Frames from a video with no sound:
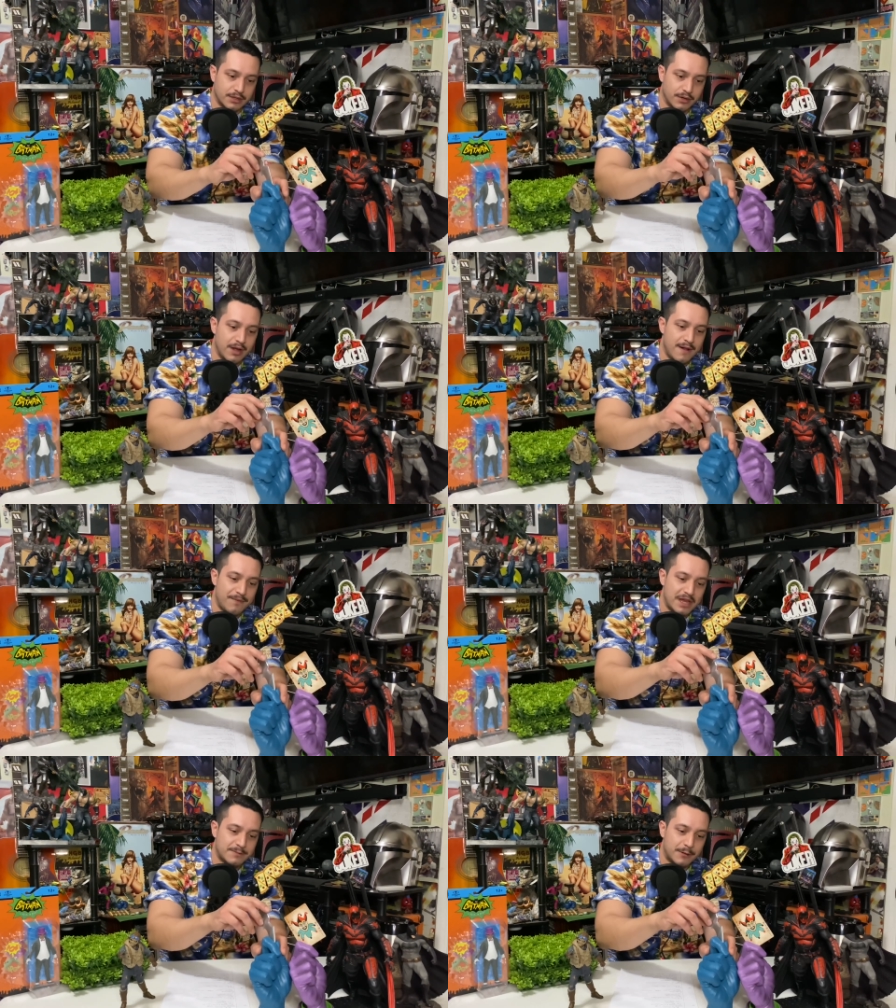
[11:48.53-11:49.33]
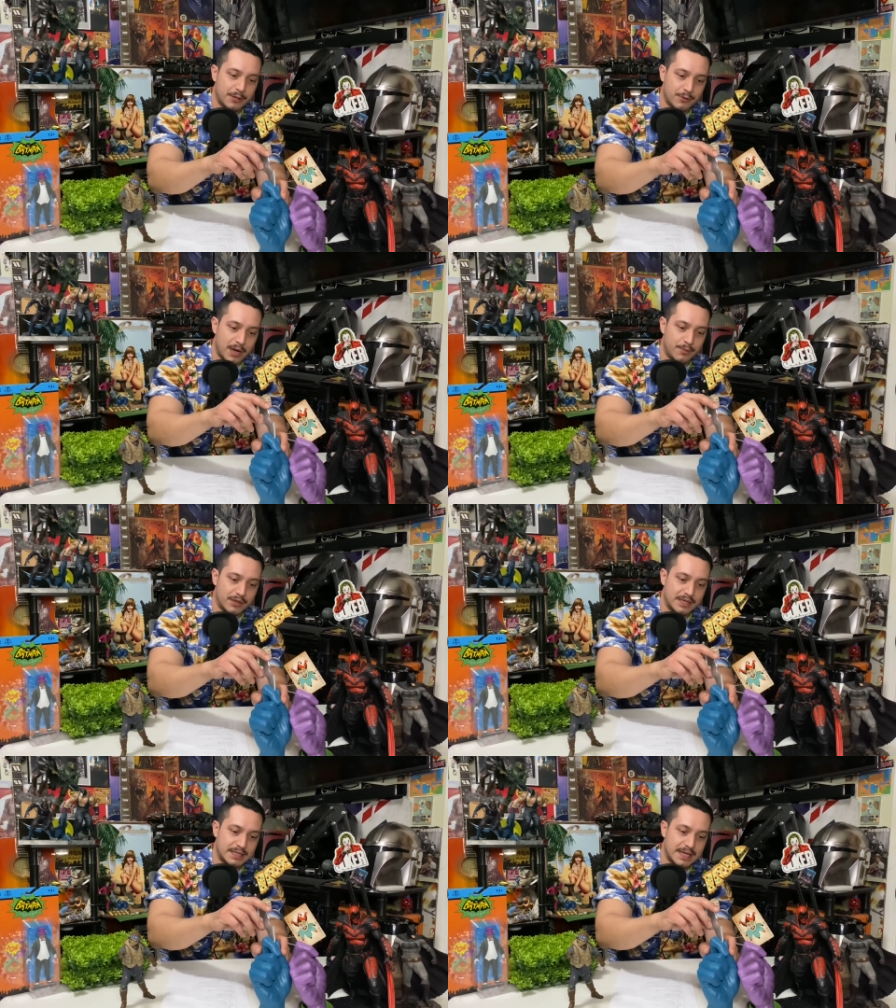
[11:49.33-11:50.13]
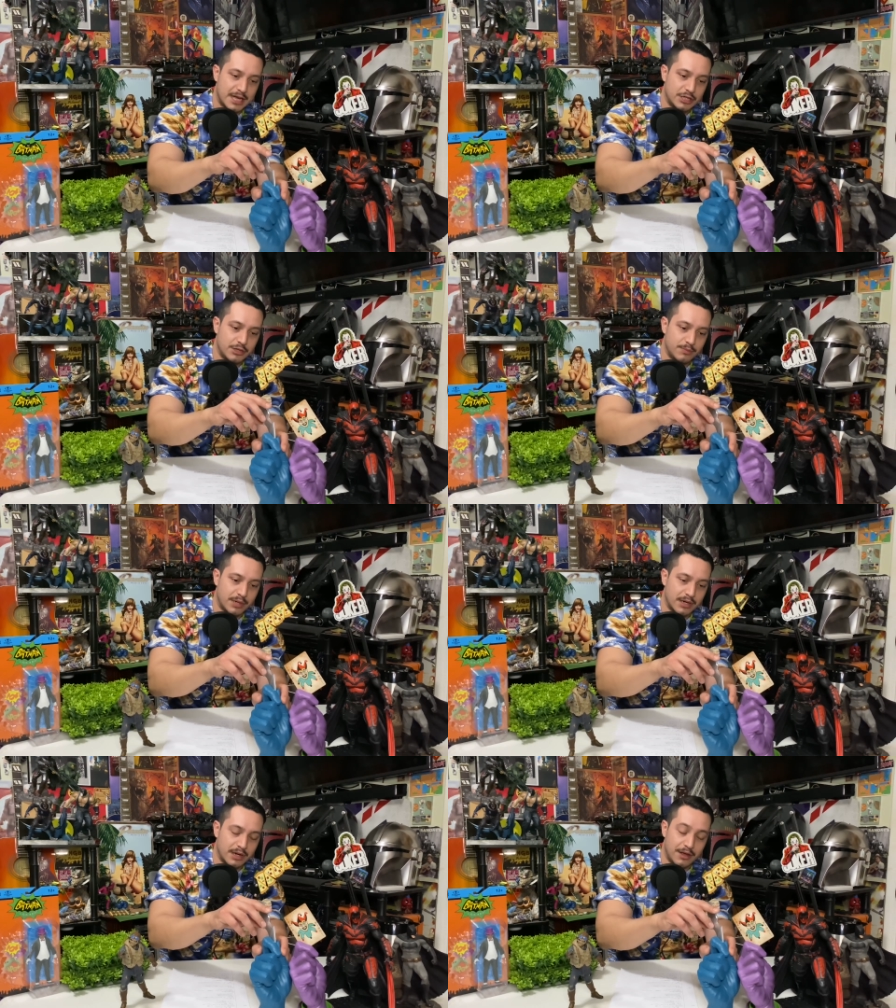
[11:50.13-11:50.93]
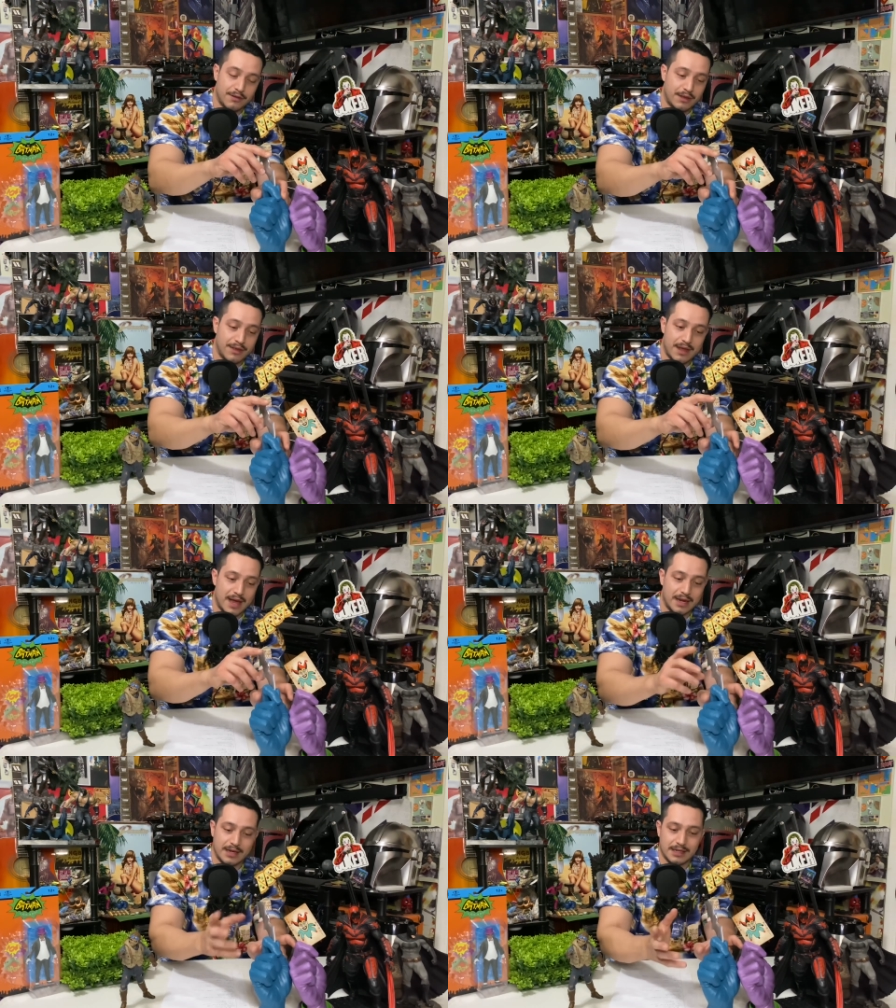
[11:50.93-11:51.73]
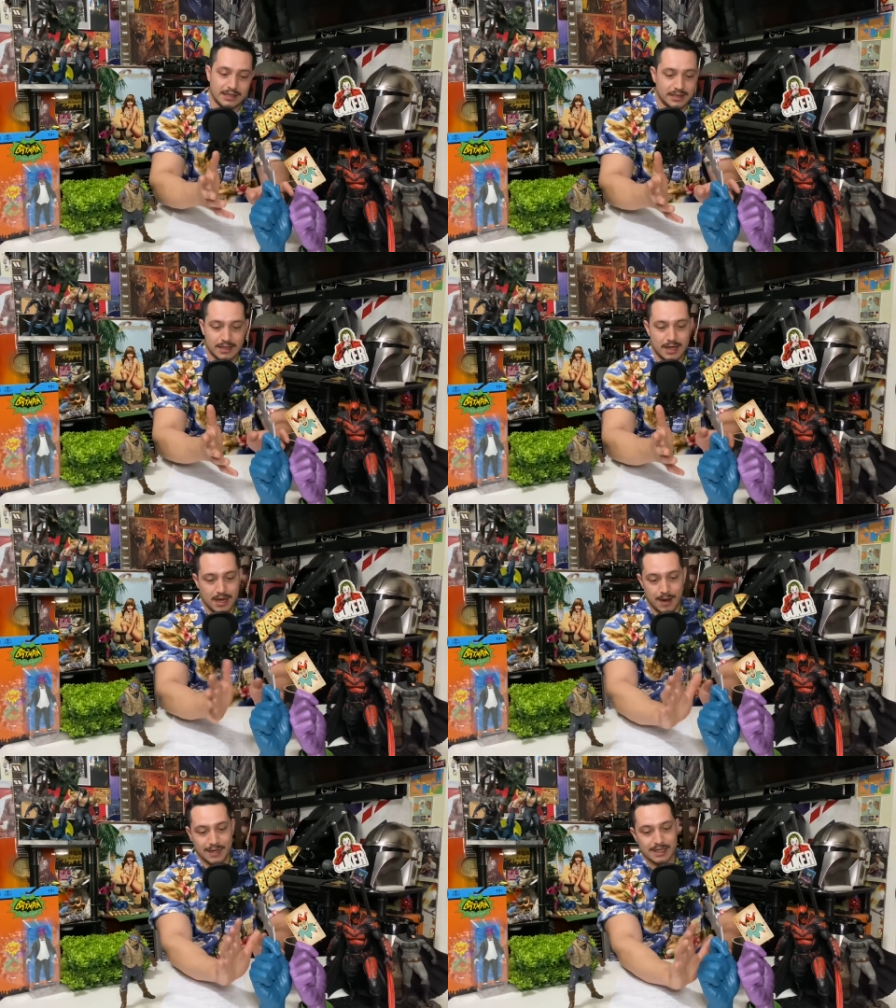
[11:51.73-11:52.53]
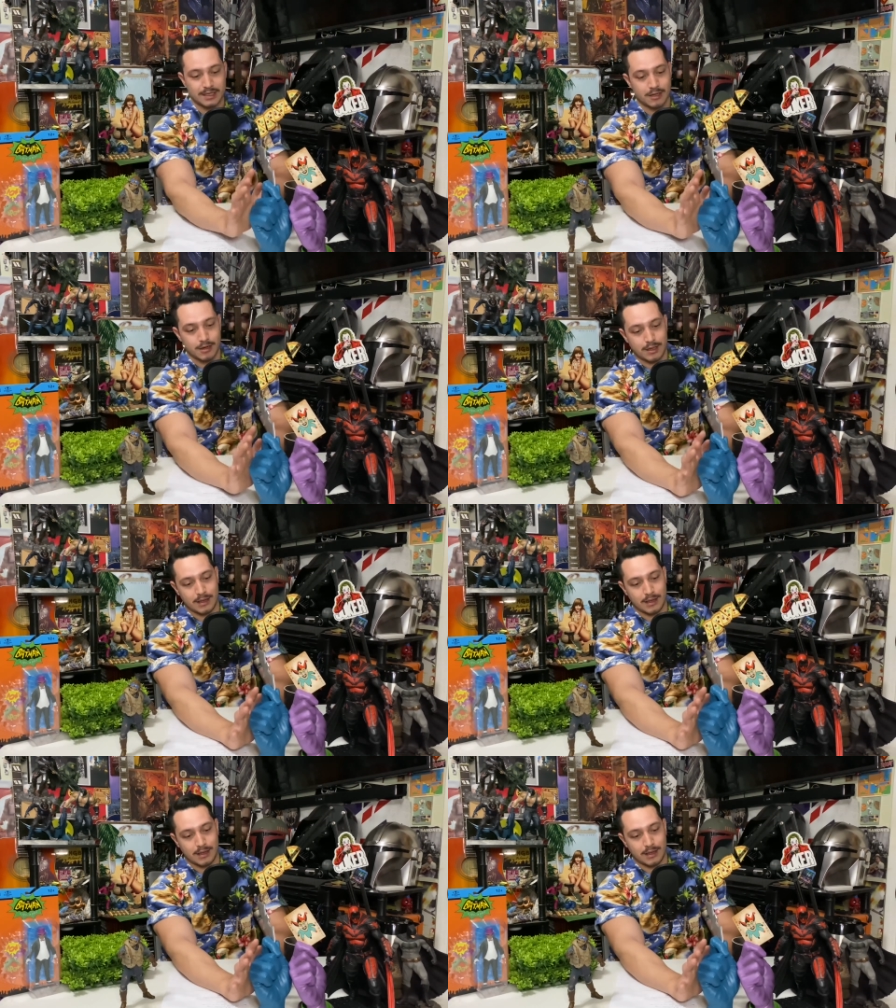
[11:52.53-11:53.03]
So that's my only gripe with this statue, but other than that, it is, I mean, it's literally